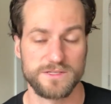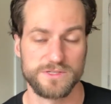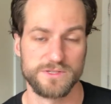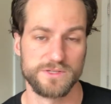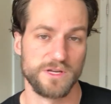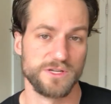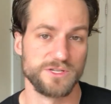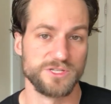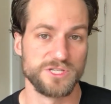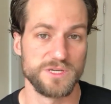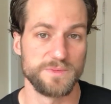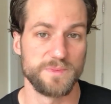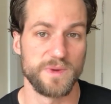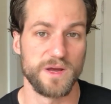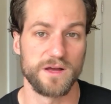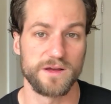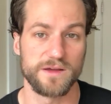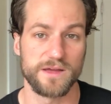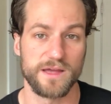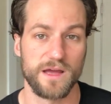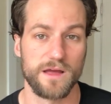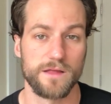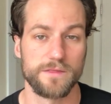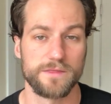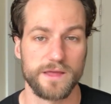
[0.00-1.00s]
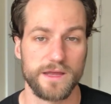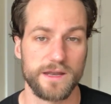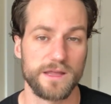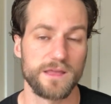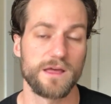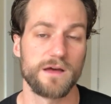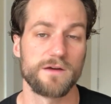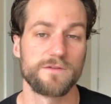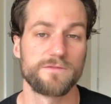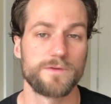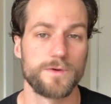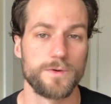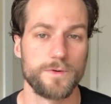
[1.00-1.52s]
to that Gmail account that it
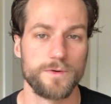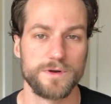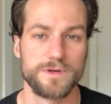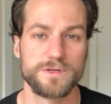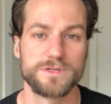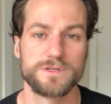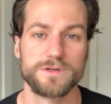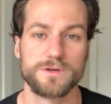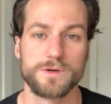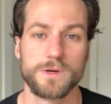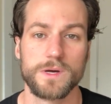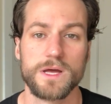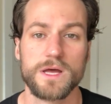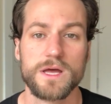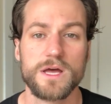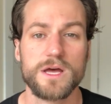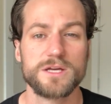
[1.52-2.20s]
got forwarded to.